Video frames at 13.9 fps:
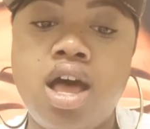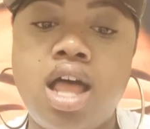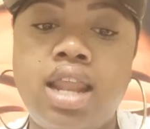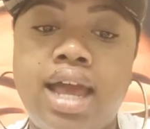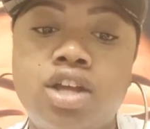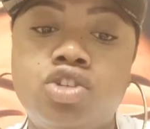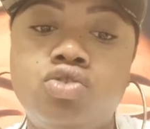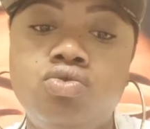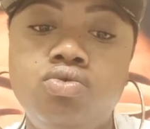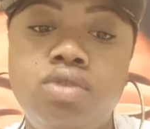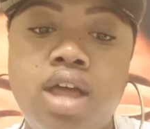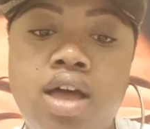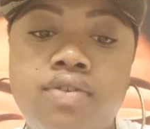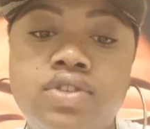like a true
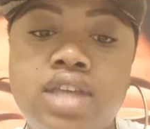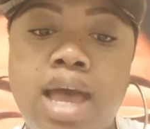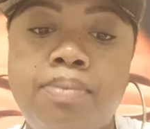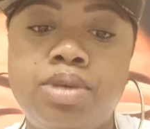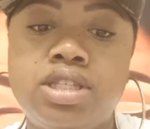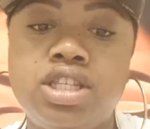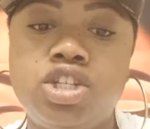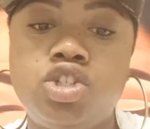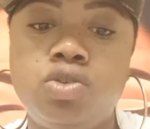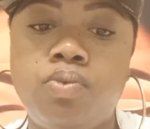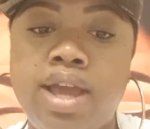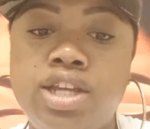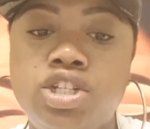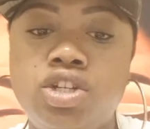love type of
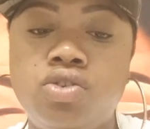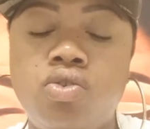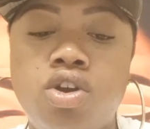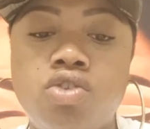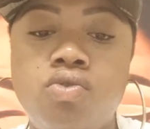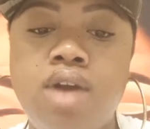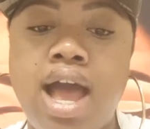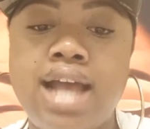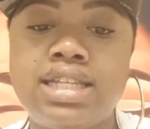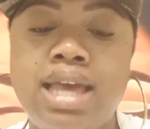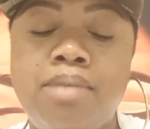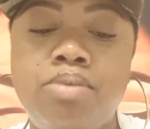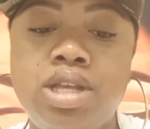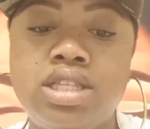situation, or you guys
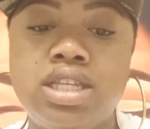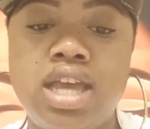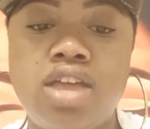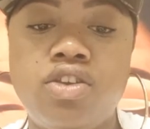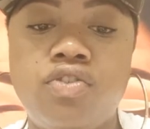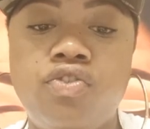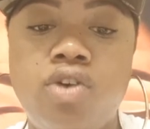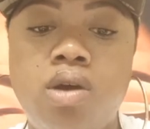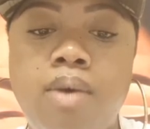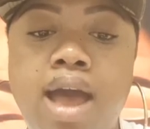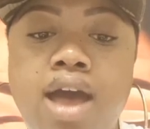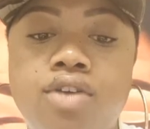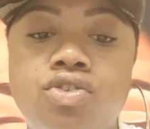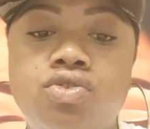had been together for a
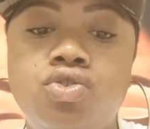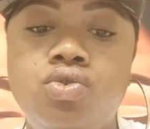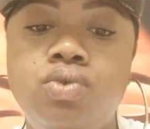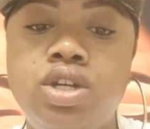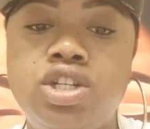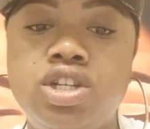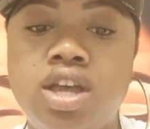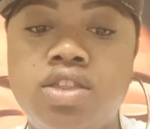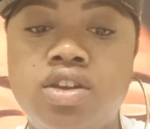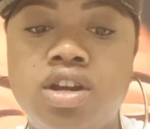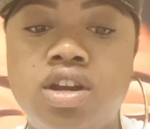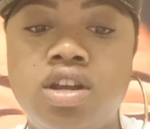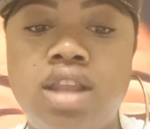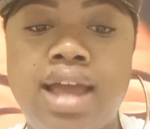while, you knew each
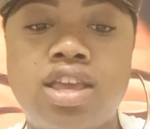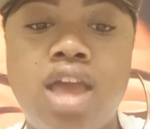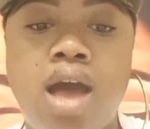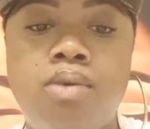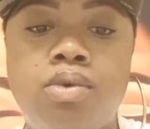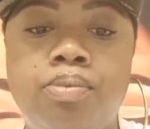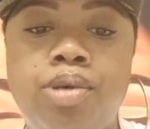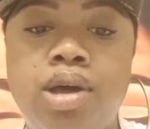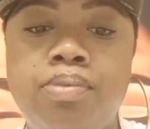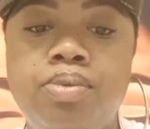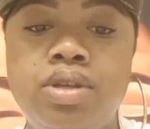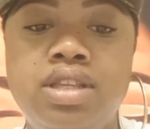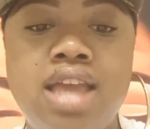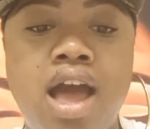other, like y'all
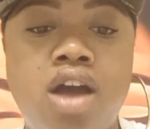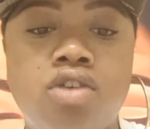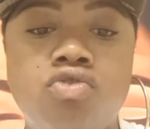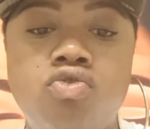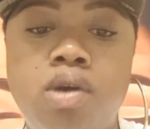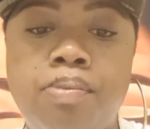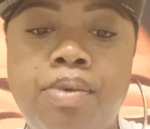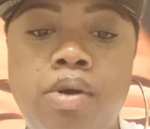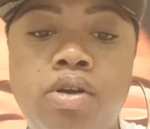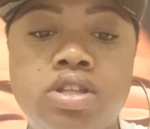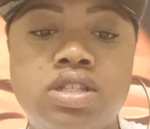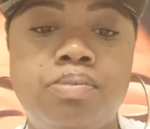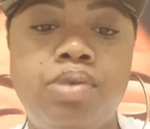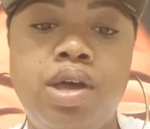grew up
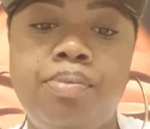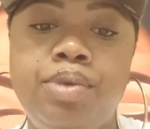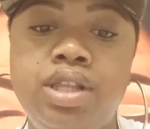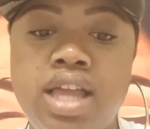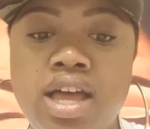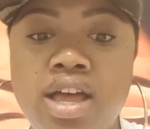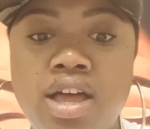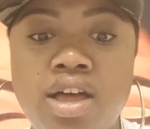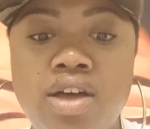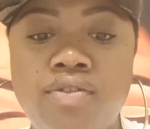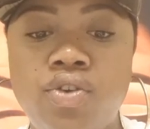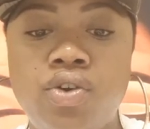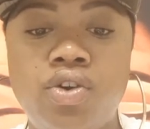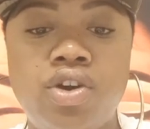on some puppy
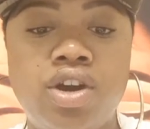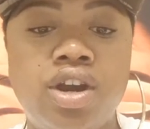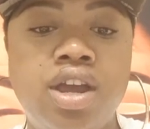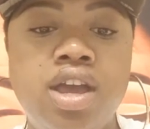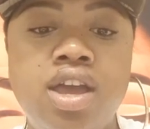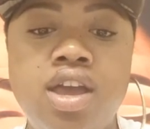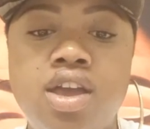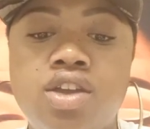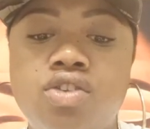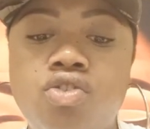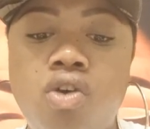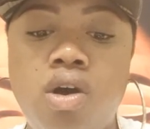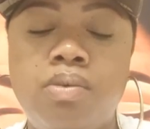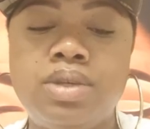love, or, you
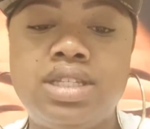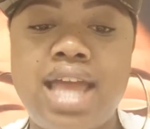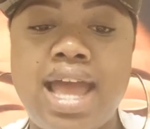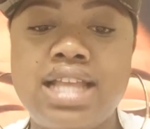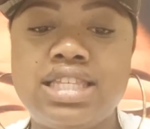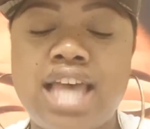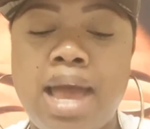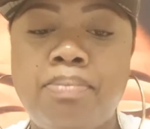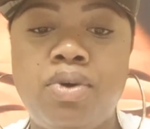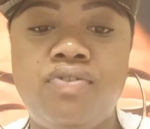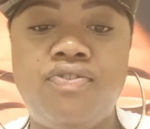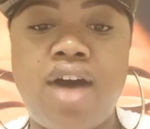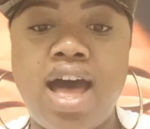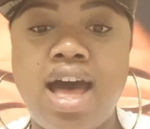know, it was that type
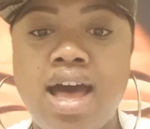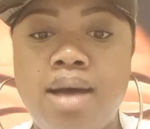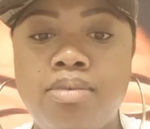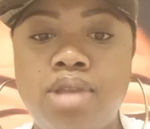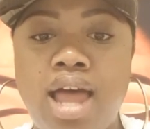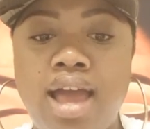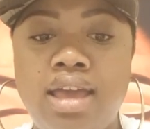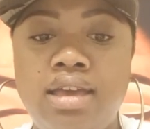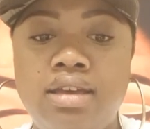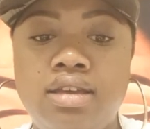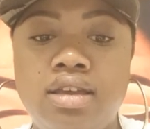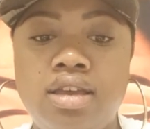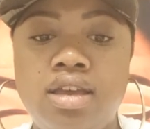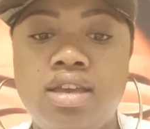of vibe,
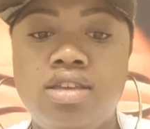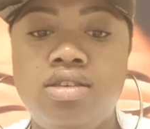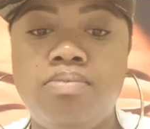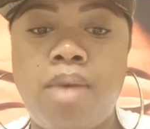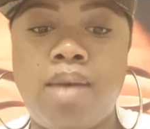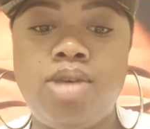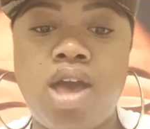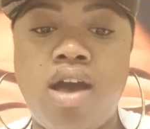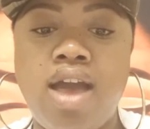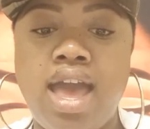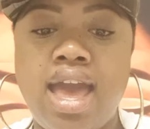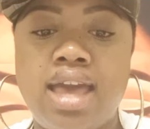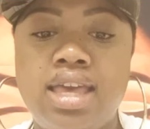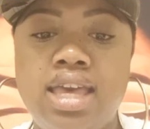like maybe y'all
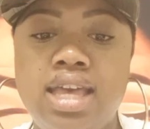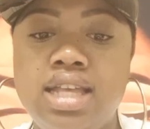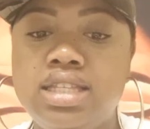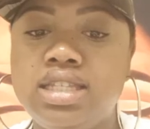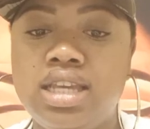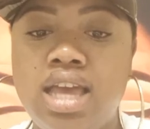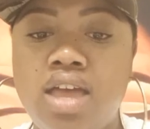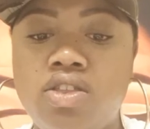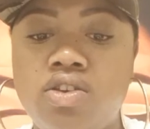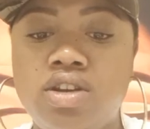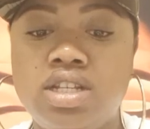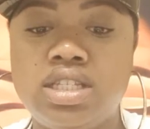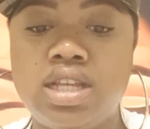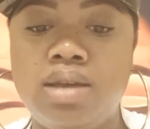had kids
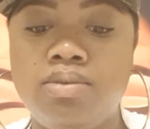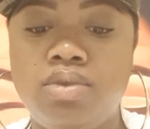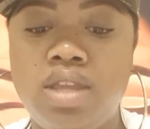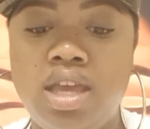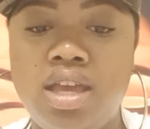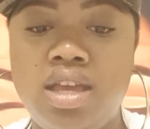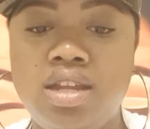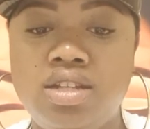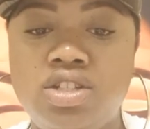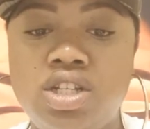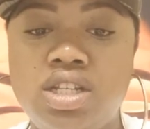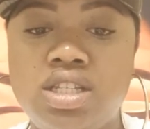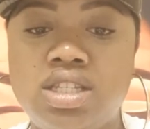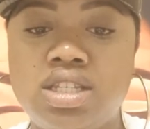together or something.
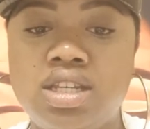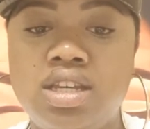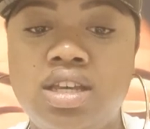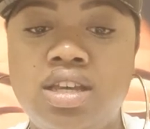Just